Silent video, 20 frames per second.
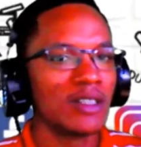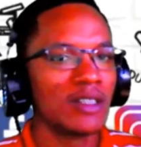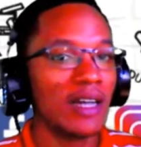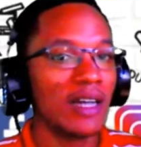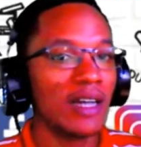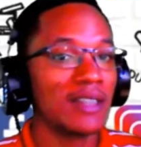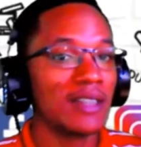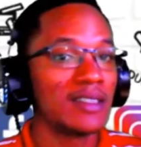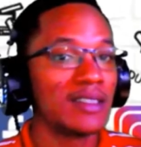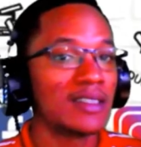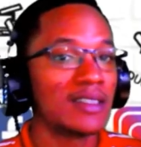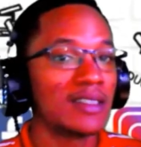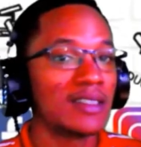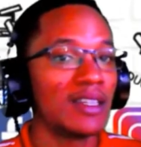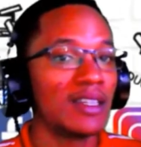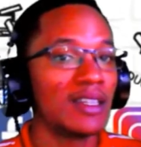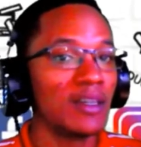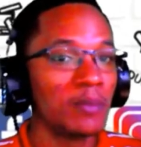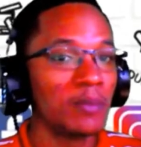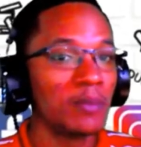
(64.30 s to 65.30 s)
at the
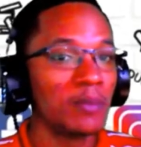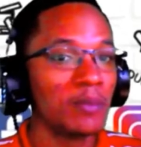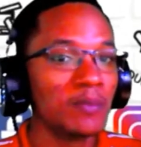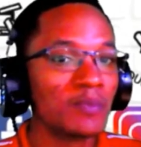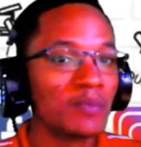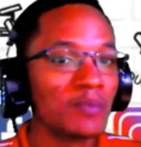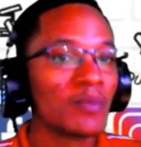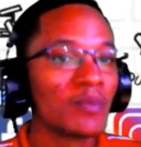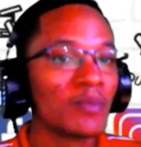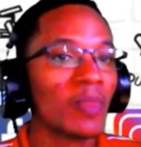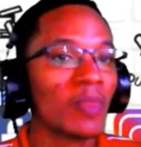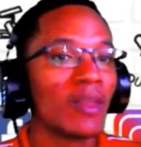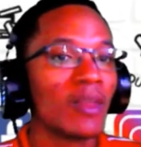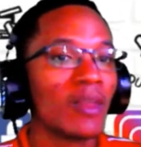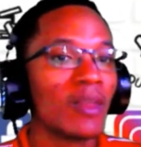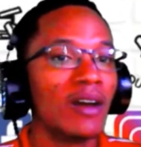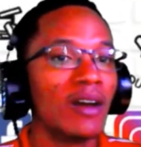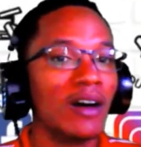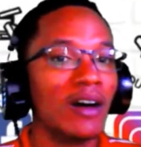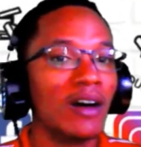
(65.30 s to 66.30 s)
same
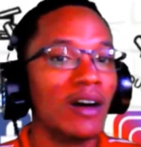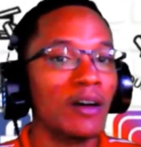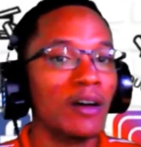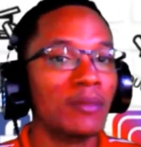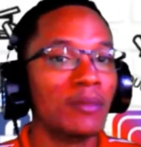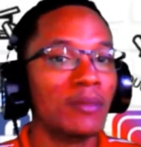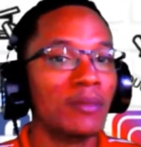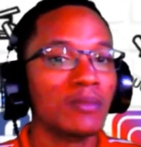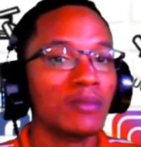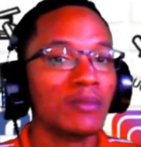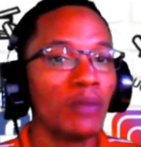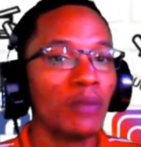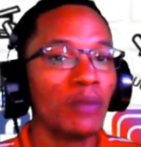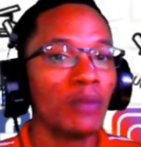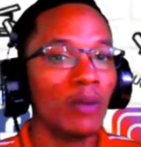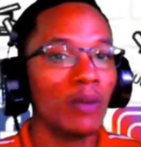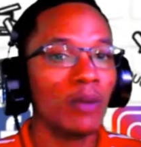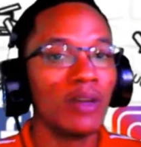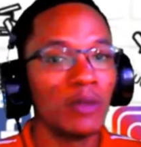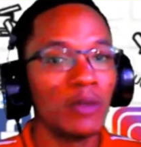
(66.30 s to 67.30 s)

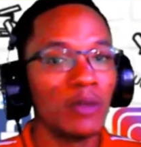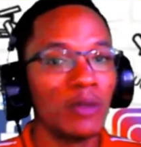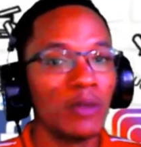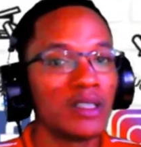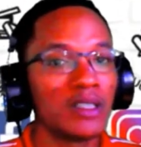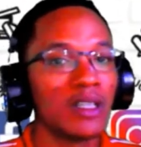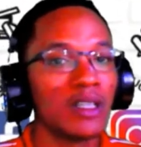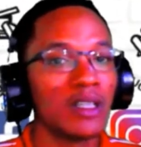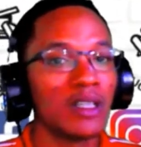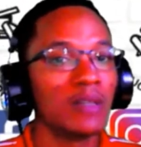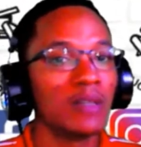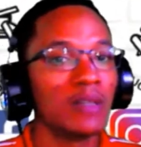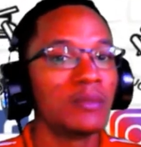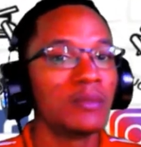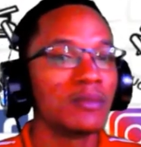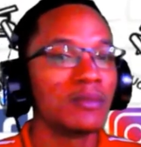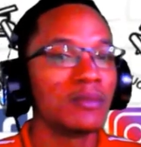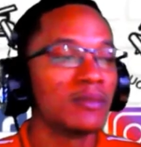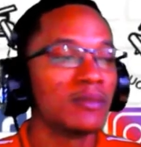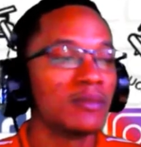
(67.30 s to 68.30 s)
problem or the same
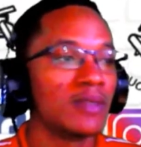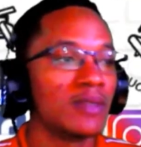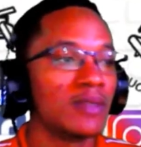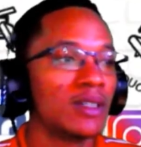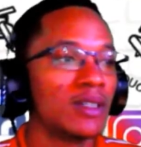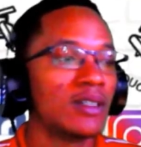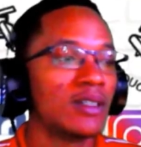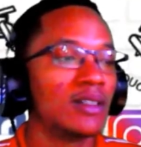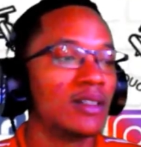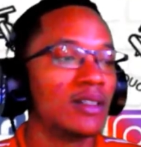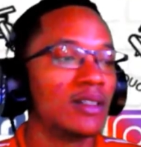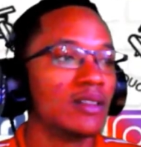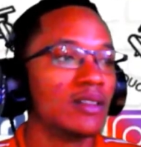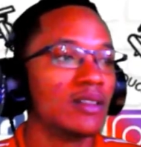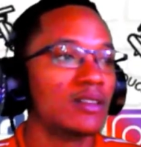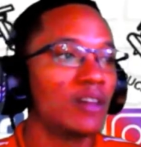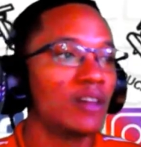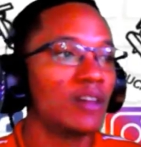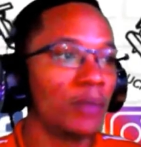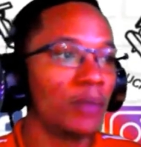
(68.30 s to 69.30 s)

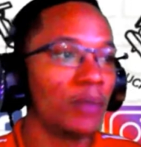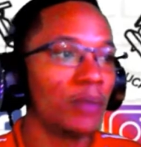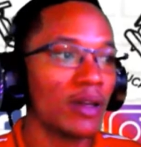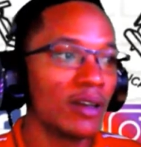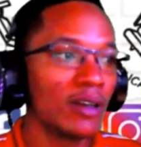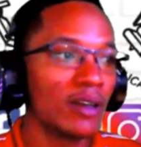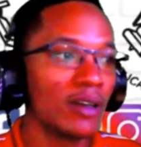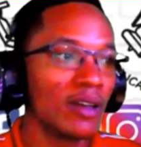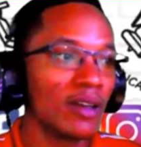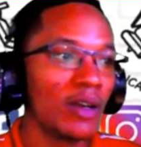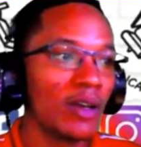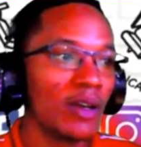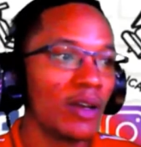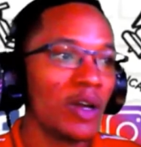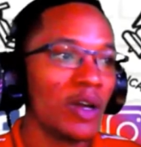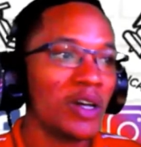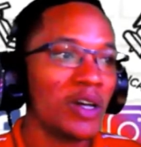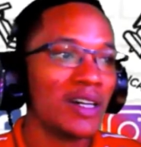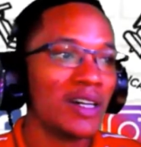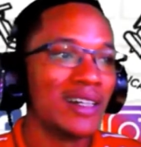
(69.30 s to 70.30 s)
topic,
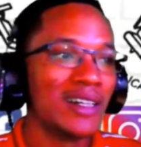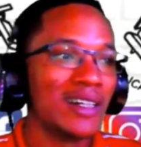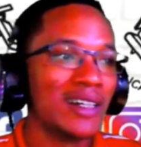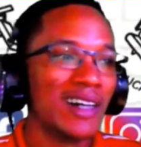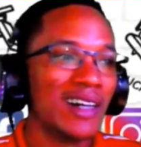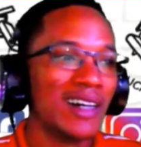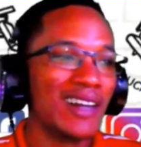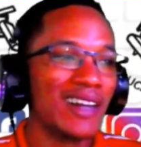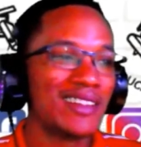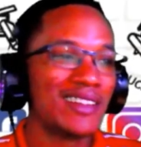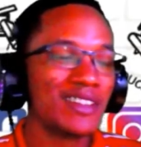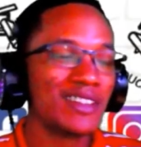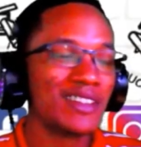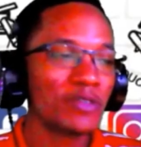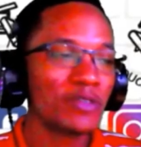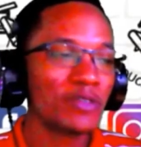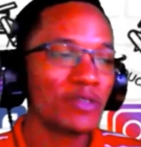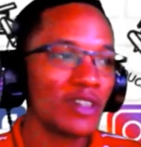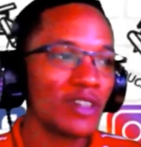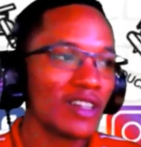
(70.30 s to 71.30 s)
a
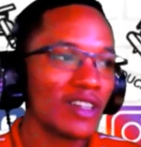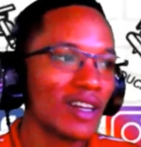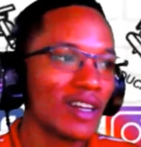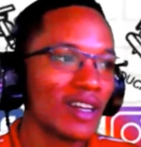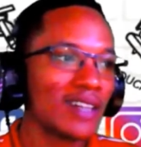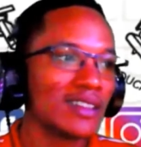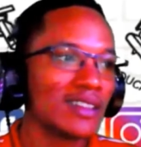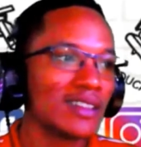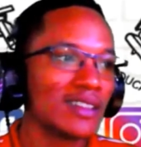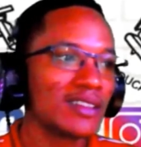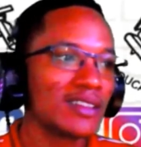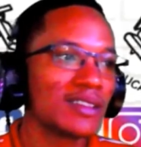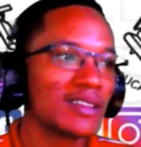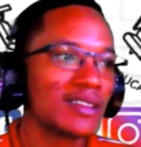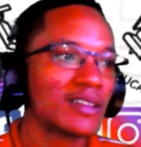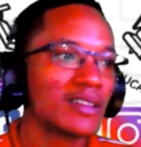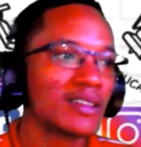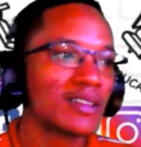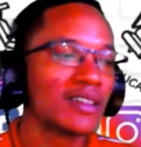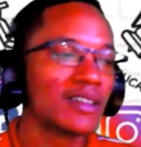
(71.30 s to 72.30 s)
different look at it
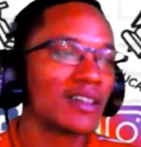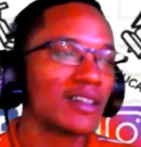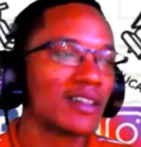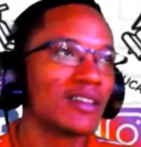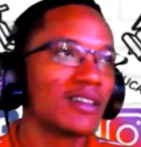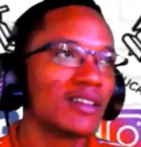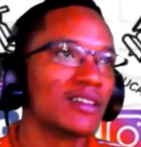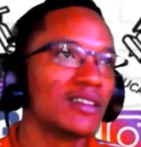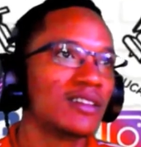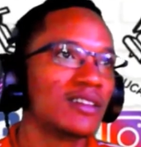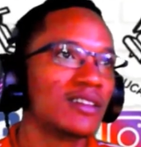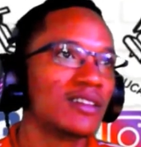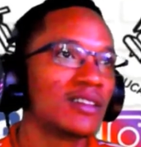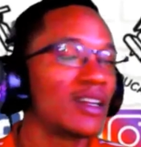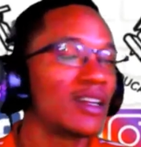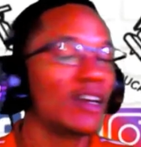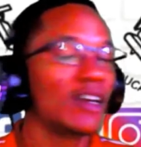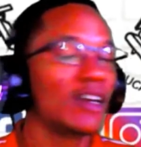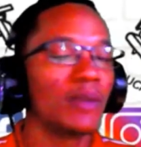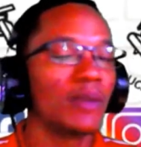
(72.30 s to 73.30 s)
could clear
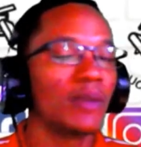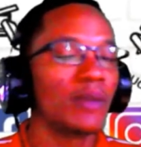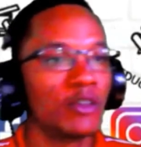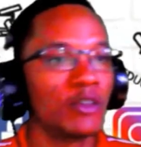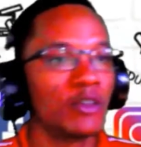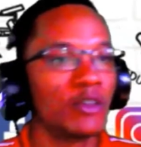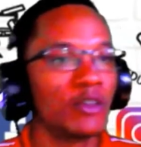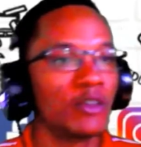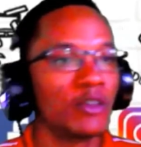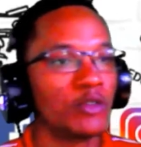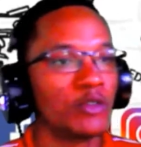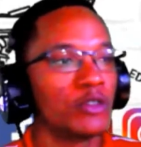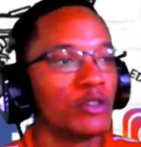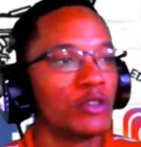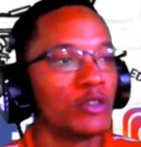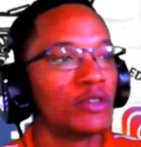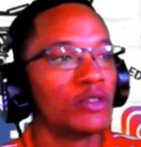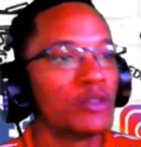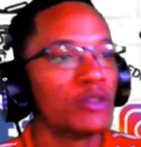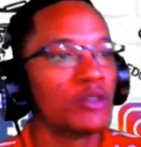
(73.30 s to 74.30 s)
up everything
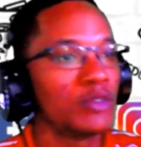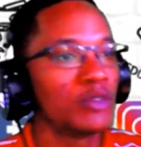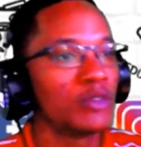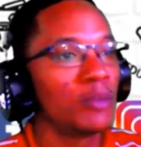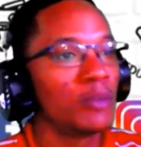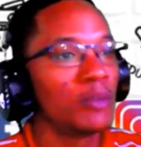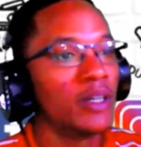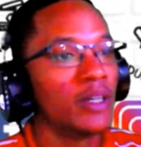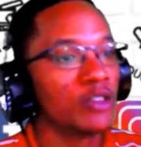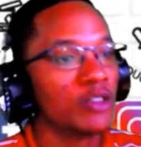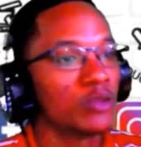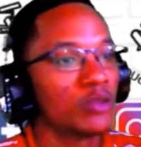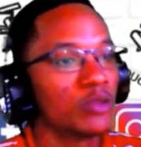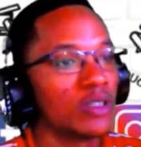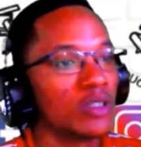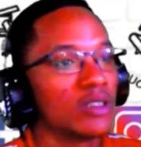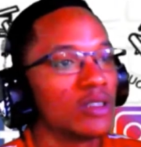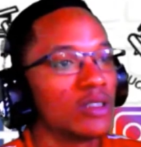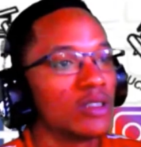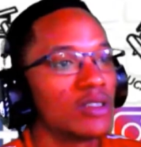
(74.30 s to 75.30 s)
for many
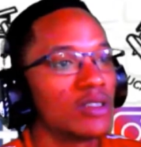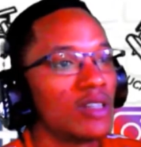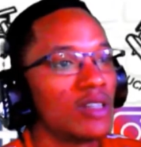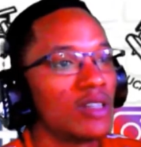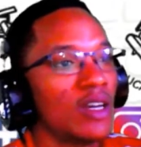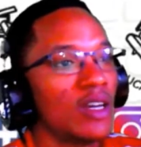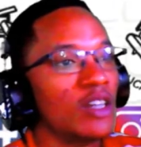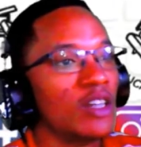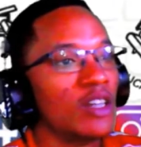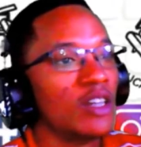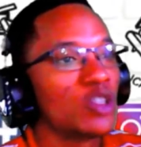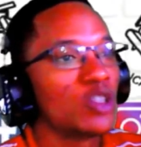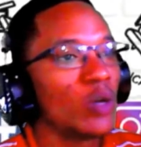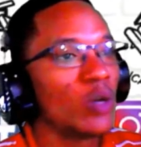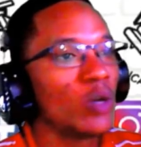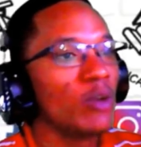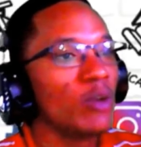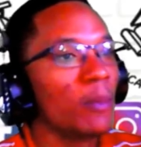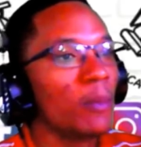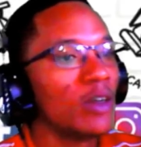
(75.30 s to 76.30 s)
students. So when we're
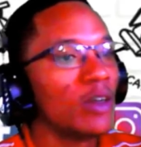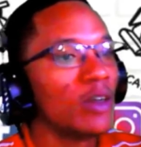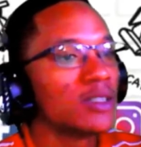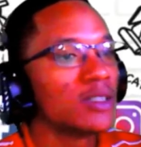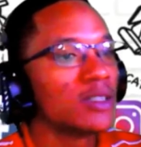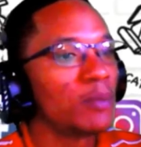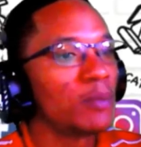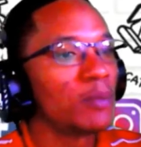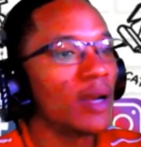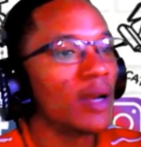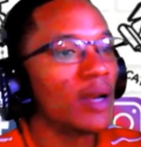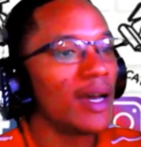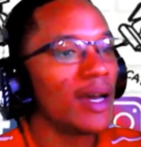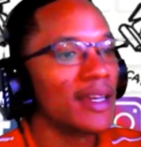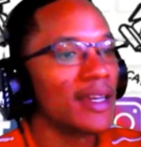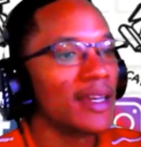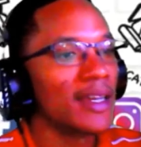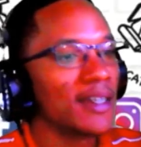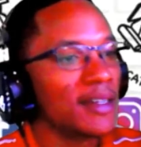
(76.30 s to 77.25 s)
multiplying